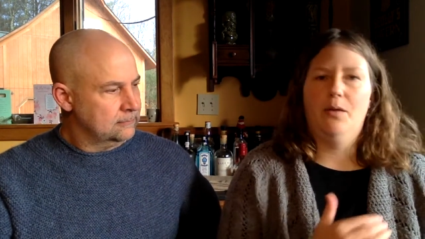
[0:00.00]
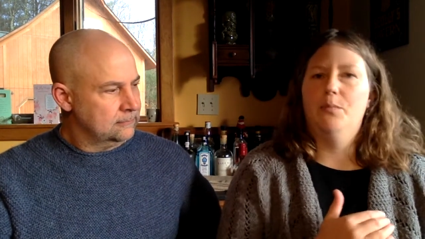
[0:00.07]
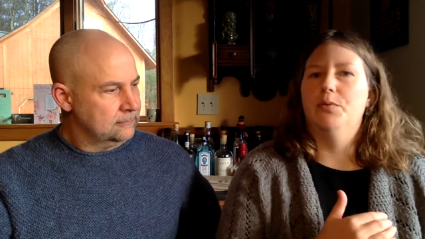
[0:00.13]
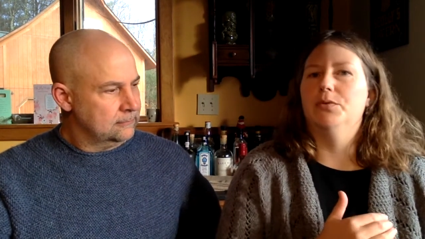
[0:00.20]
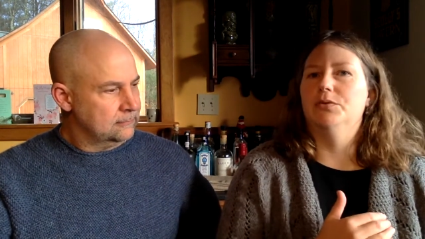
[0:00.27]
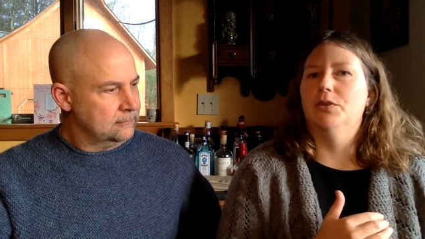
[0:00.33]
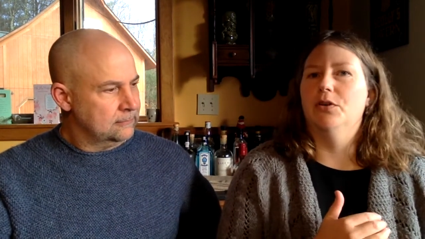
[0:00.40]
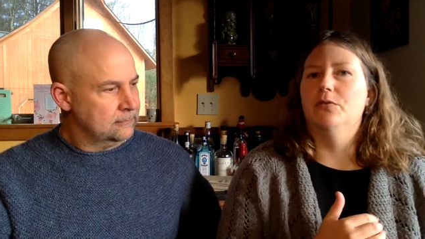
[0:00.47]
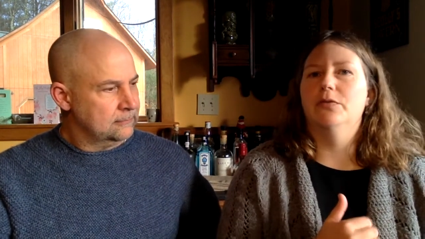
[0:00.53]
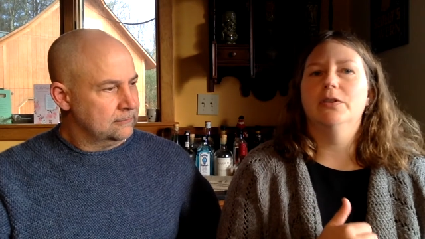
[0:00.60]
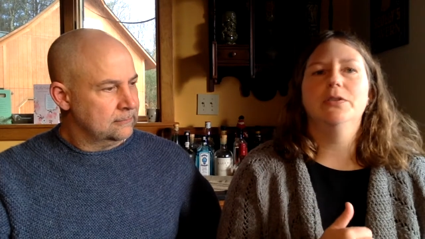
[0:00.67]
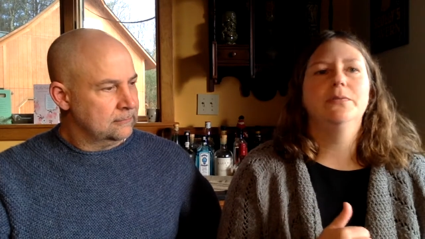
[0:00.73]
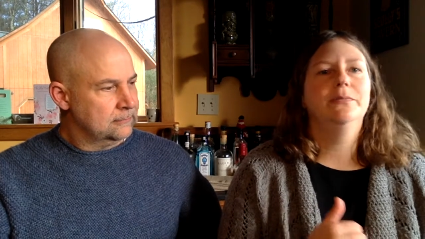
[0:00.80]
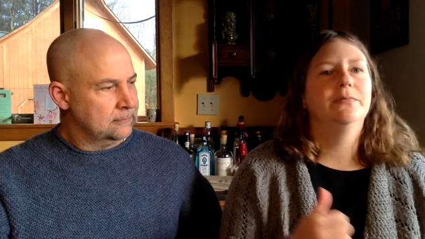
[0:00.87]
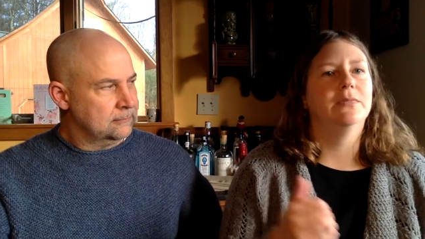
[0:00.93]
Speaker 1: Pulled
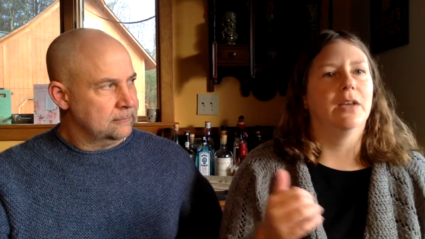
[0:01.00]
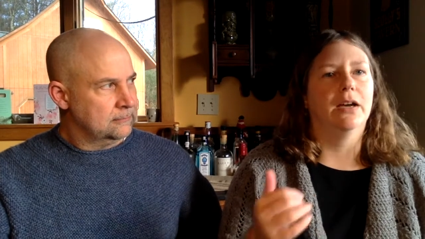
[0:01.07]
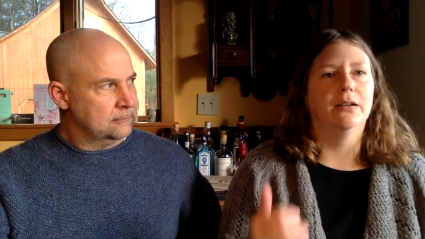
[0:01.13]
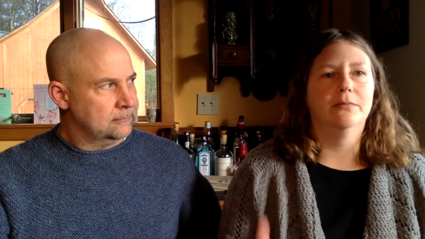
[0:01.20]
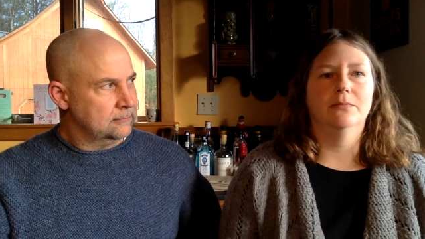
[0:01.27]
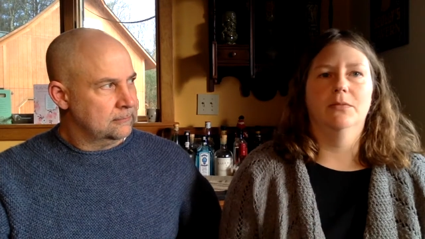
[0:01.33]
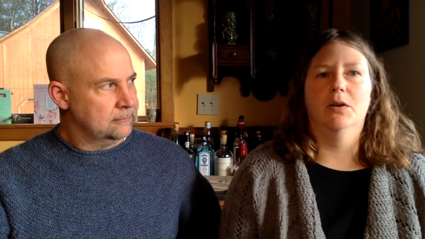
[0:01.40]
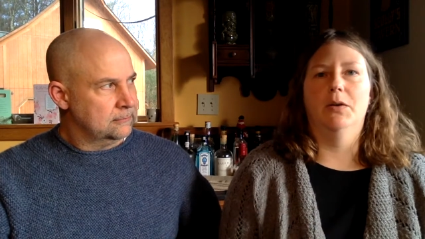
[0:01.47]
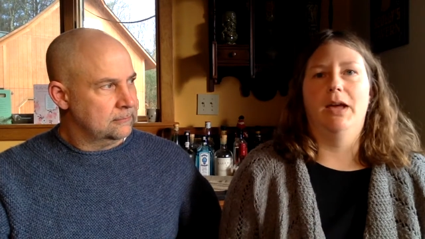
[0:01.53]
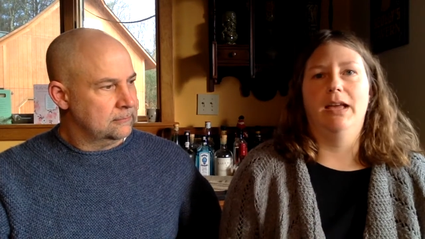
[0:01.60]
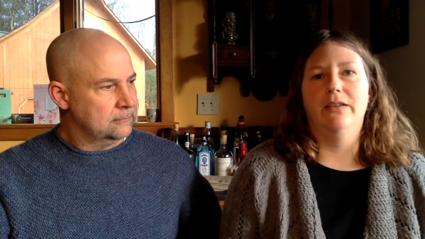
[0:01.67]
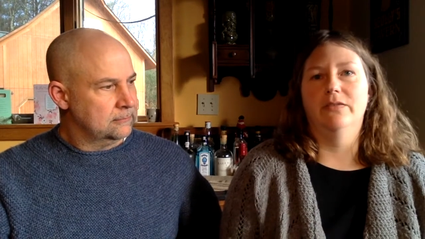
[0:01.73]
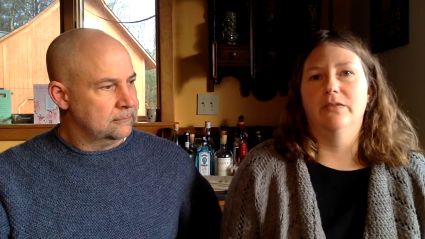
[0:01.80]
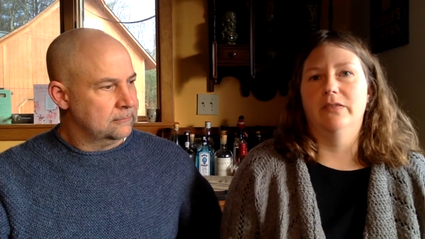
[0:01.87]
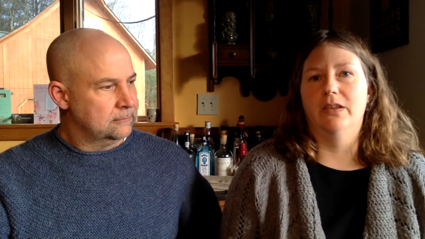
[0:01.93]
over, thought, okay,
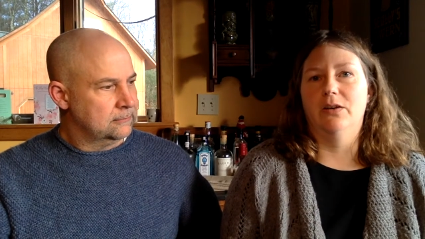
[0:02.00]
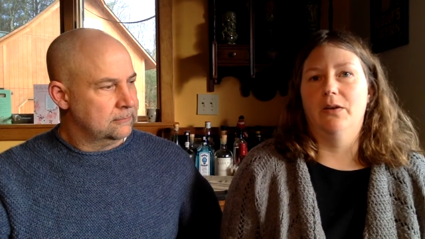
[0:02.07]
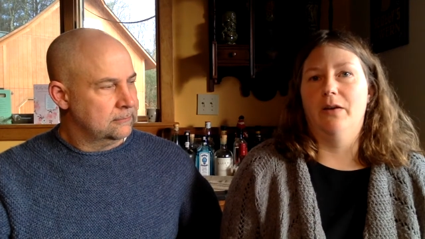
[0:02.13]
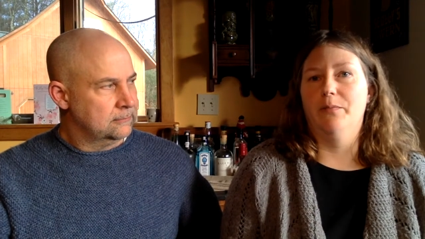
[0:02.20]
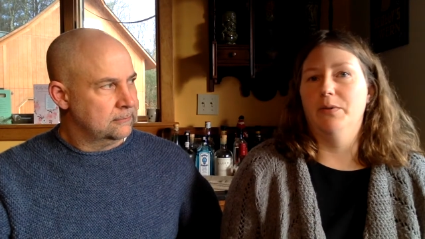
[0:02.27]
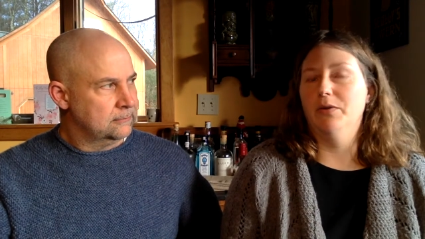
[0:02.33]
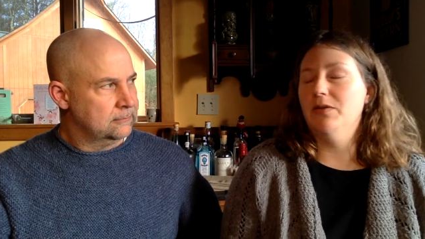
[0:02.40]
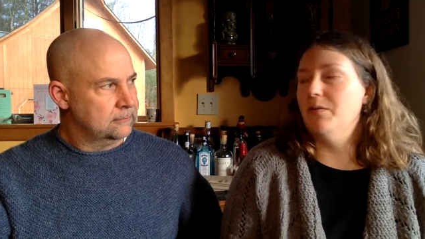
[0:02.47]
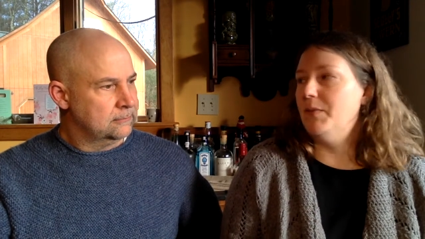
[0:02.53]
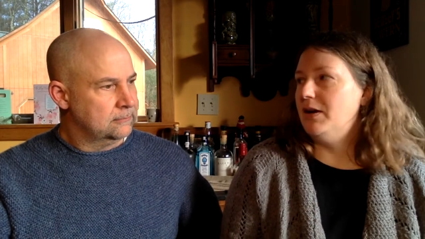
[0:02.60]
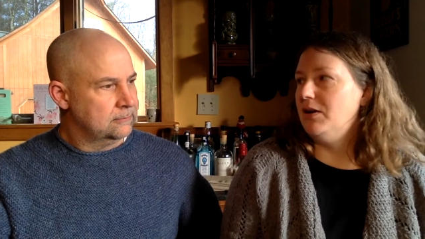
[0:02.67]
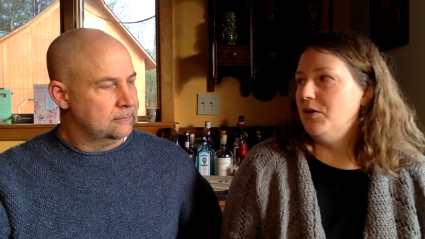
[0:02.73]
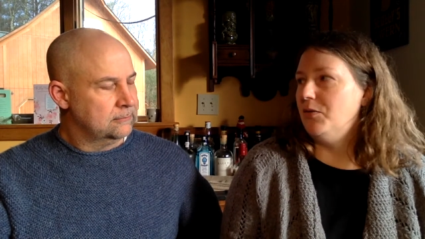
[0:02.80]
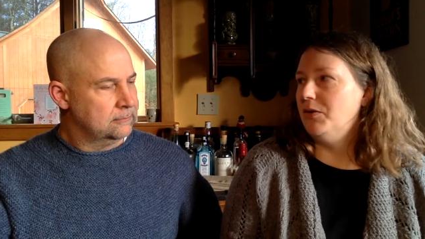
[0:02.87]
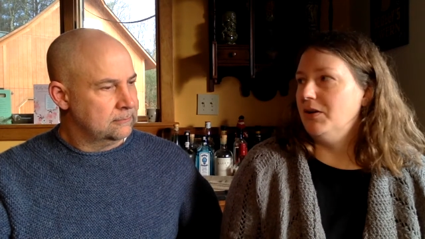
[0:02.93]
even if they don't have beer, they
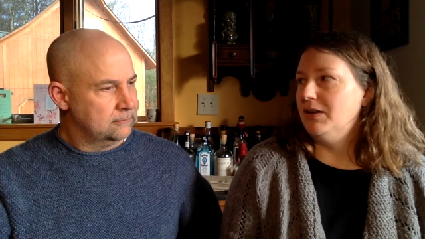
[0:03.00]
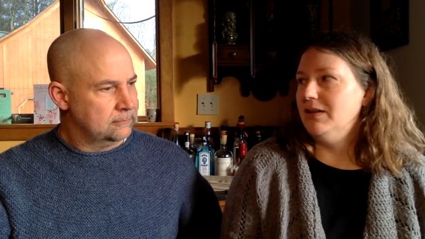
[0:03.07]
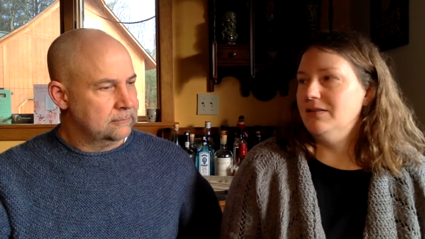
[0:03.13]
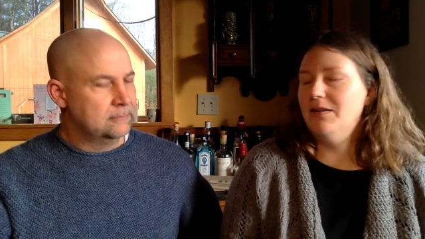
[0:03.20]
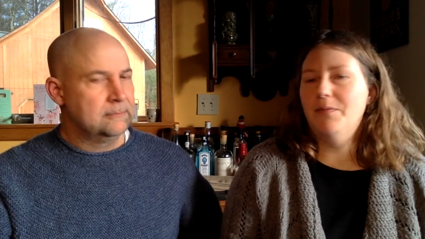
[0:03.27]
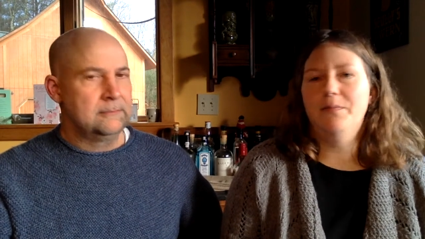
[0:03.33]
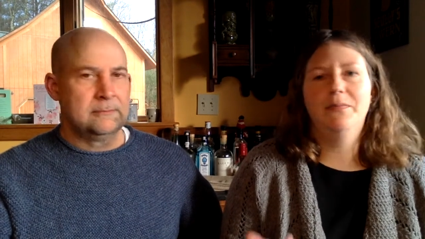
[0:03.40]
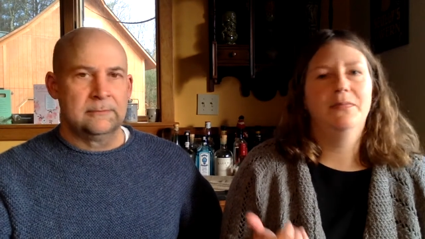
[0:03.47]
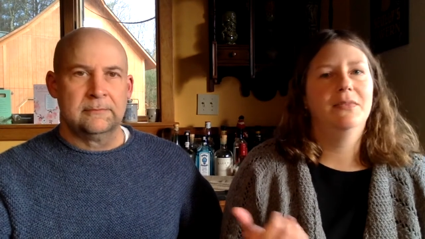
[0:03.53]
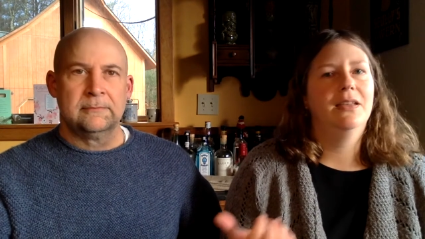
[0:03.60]
might know where to get some.